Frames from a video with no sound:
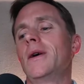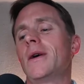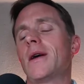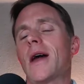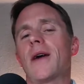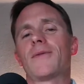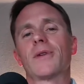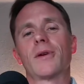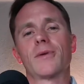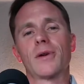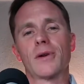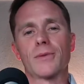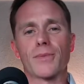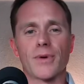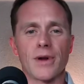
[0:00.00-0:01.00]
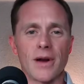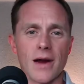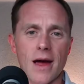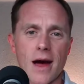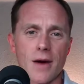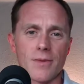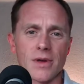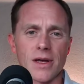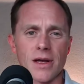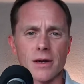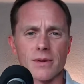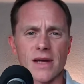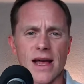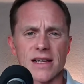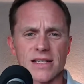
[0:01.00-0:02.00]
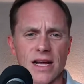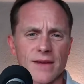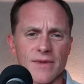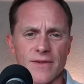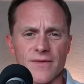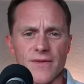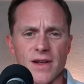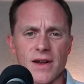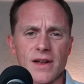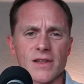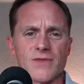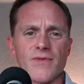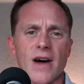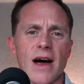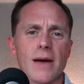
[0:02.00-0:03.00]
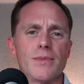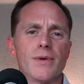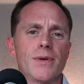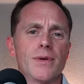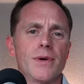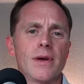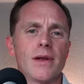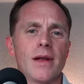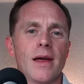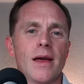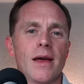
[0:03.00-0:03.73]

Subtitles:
have to go get them printed out. When you get them, it has kind of a vintage vibe to it.